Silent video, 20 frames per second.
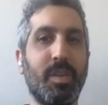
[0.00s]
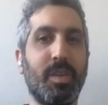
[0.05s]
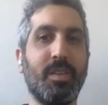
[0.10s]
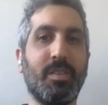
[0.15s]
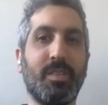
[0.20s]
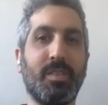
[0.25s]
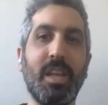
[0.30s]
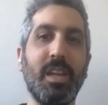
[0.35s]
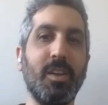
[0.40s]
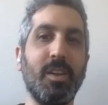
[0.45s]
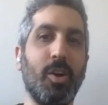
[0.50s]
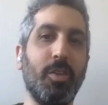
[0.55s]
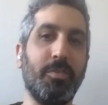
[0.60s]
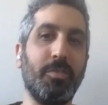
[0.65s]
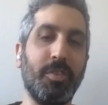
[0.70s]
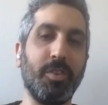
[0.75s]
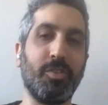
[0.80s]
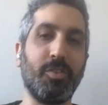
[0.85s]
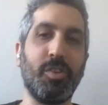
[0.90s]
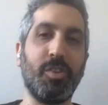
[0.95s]
it's getting all
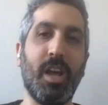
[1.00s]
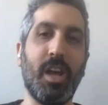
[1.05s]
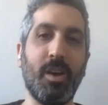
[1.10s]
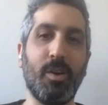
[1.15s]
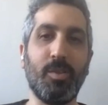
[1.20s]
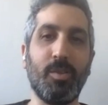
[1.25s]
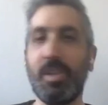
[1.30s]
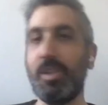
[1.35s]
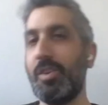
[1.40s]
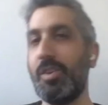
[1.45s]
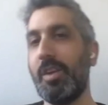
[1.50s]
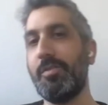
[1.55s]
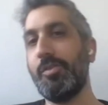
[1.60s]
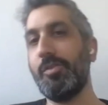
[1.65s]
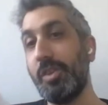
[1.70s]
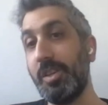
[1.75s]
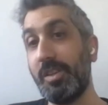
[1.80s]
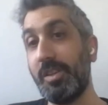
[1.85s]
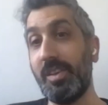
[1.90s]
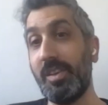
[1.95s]
filtered out, then you have
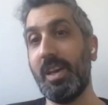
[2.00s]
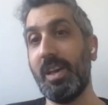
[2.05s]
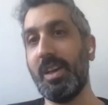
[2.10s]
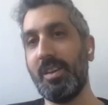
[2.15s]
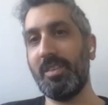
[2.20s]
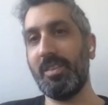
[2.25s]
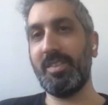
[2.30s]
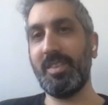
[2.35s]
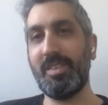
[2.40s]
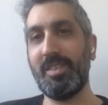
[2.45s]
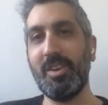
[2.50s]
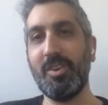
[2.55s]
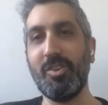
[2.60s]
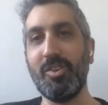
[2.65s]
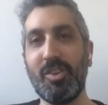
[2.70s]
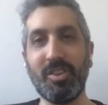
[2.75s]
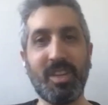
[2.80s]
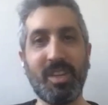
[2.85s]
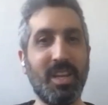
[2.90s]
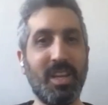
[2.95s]
your ETLs and they're
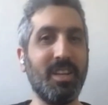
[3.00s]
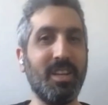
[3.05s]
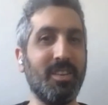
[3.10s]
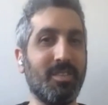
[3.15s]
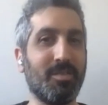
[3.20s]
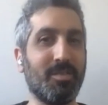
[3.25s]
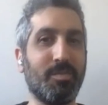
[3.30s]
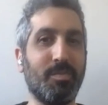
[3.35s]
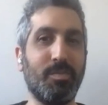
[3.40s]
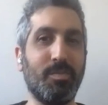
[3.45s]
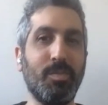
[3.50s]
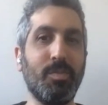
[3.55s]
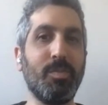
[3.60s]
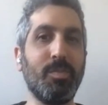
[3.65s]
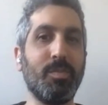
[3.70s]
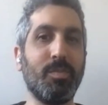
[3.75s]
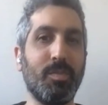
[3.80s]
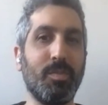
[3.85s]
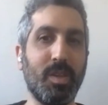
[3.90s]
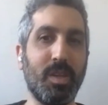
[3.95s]
all getting
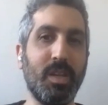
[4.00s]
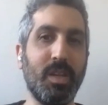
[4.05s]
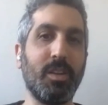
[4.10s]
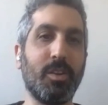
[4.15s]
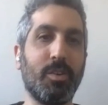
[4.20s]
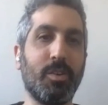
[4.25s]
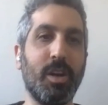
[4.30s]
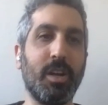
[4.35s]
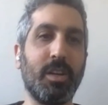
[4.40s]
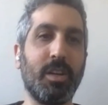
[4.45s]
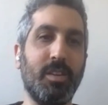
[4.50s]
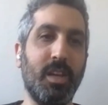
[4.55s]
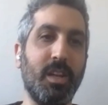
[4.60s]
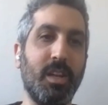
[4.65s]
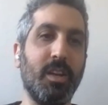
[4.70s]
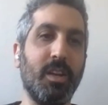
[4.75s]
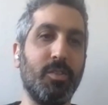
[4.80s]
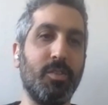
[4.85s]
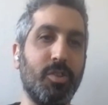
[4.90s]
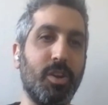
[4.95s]
incorrect
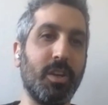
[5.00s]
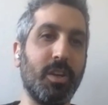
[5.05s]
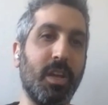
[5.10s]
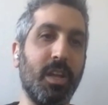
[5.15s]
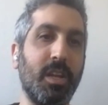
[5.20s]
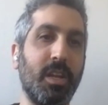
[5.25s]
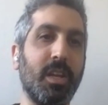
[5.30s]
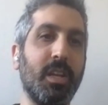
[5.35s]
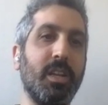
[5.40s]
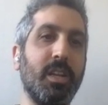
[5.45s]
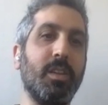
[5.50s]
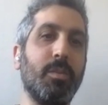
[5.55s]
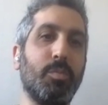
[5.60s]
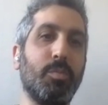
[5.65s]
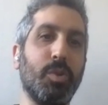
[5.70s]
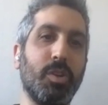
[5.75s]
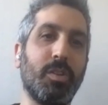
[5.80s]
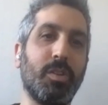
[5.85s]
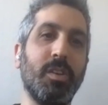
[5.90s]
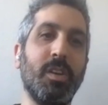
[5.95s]
data, they're not getting any
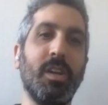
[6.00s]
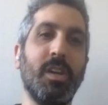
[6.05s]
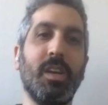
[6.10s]
input.